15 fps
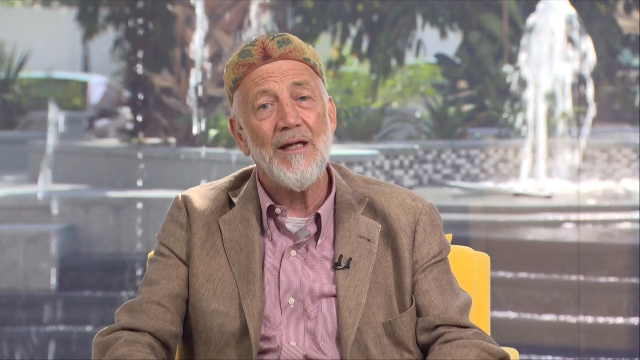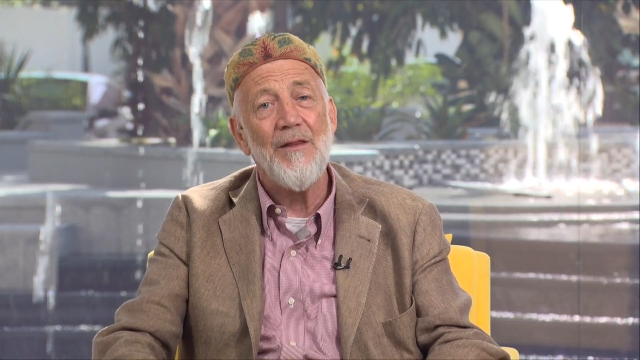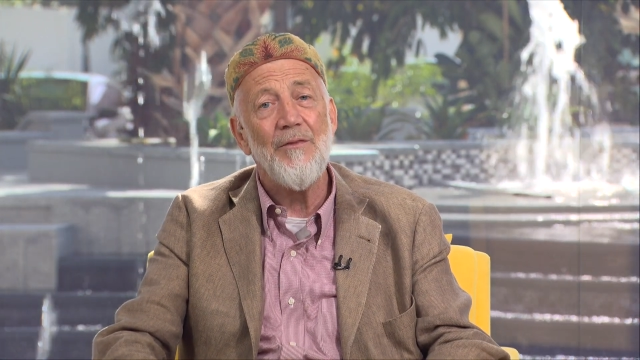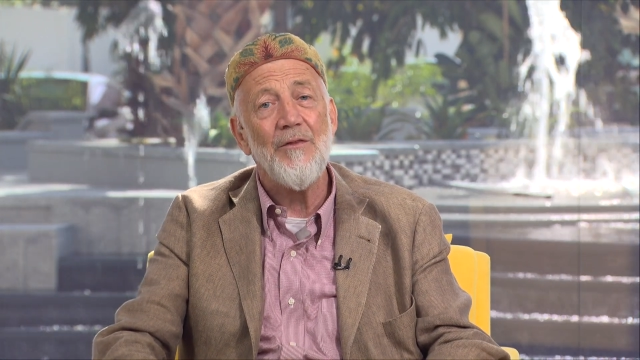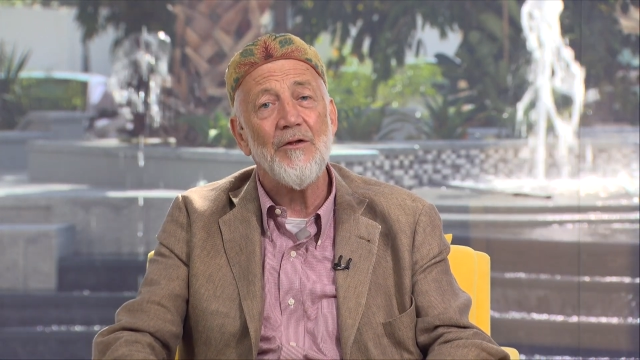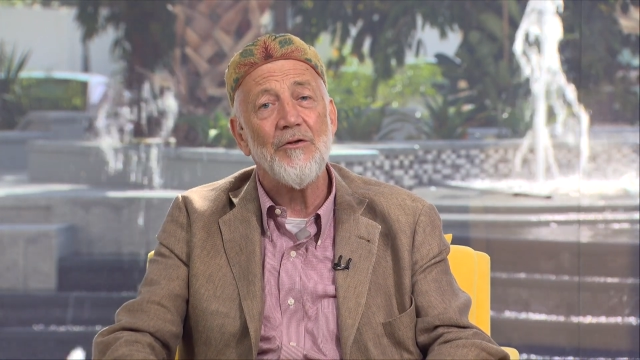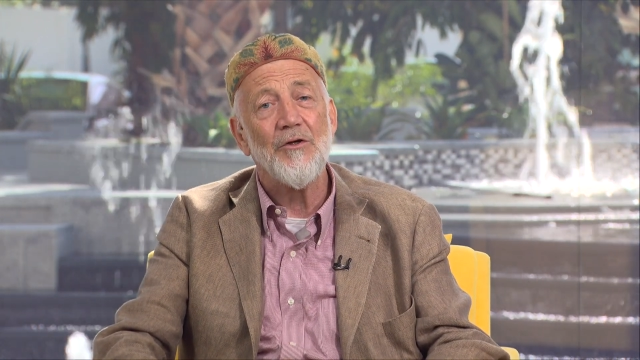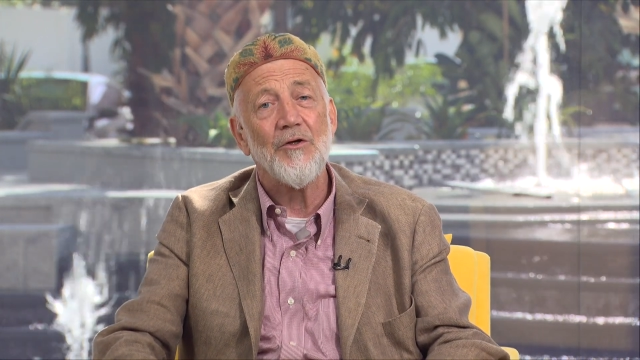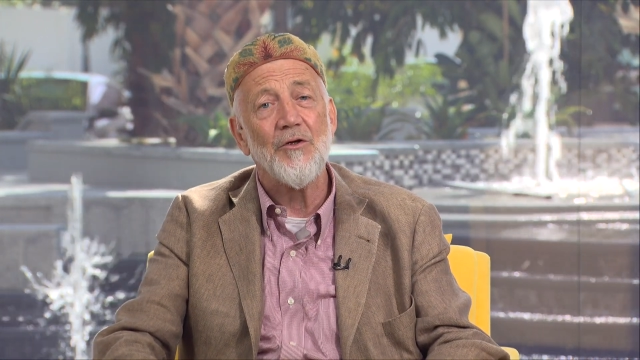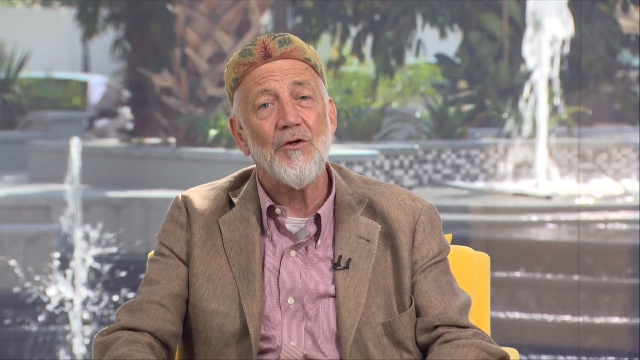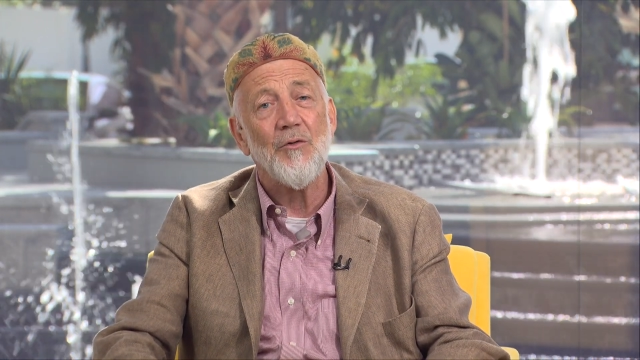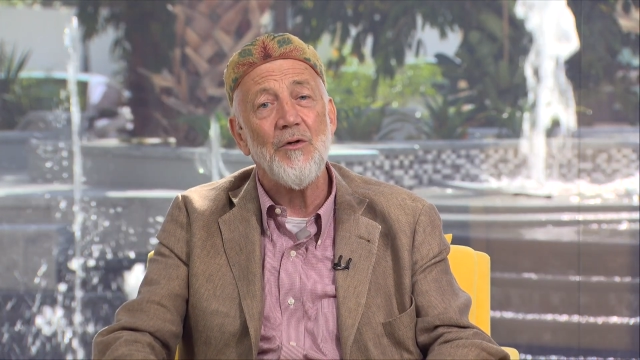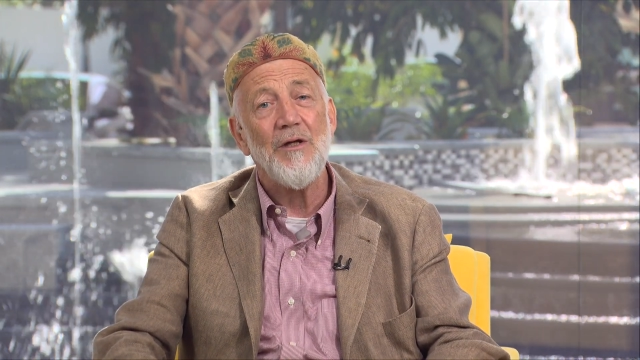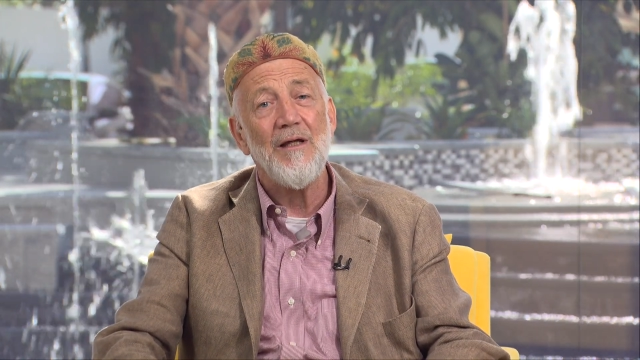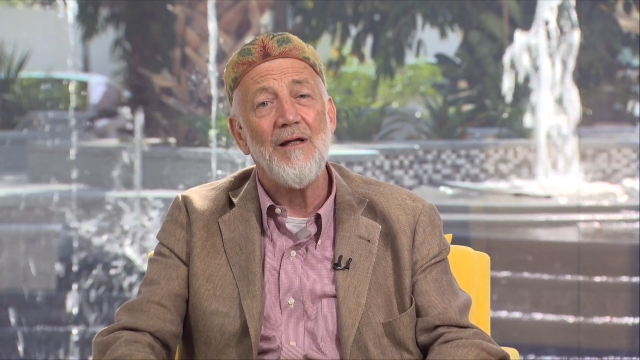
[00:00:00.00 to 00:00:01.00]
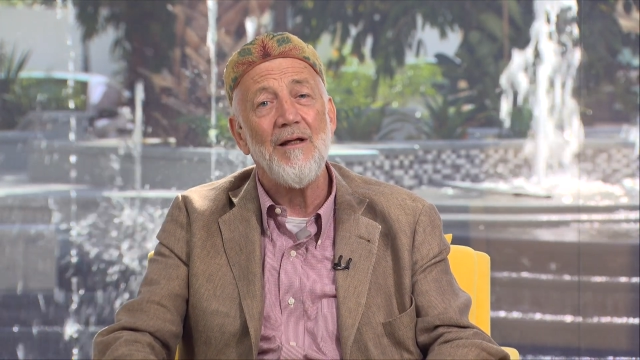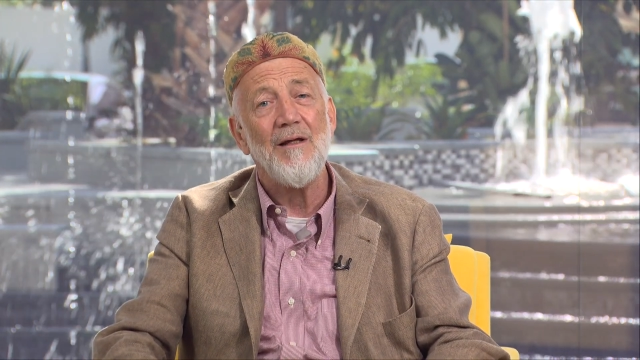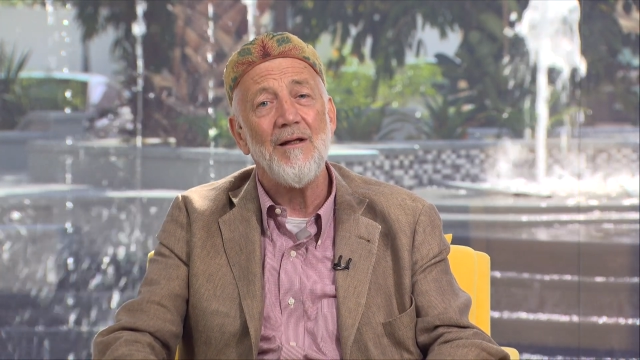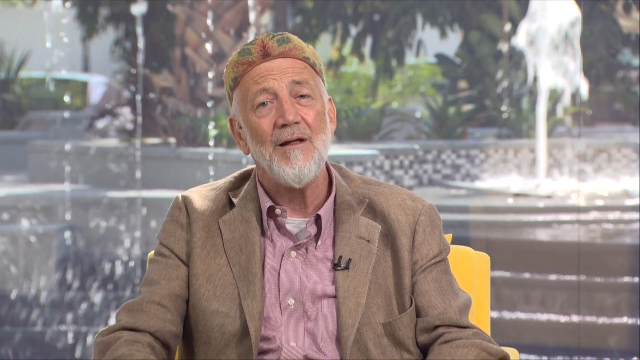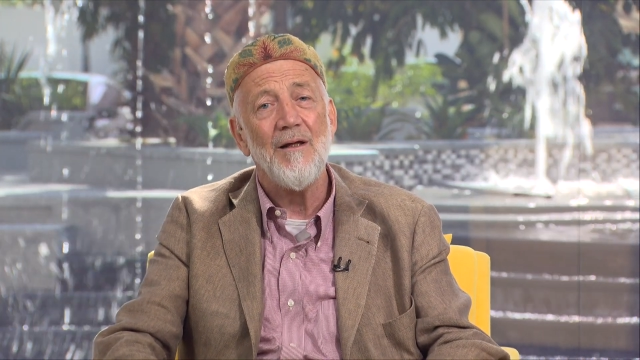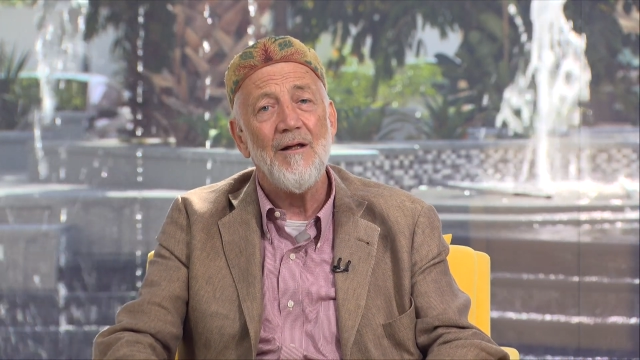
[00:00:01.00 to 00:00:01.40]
in the decree,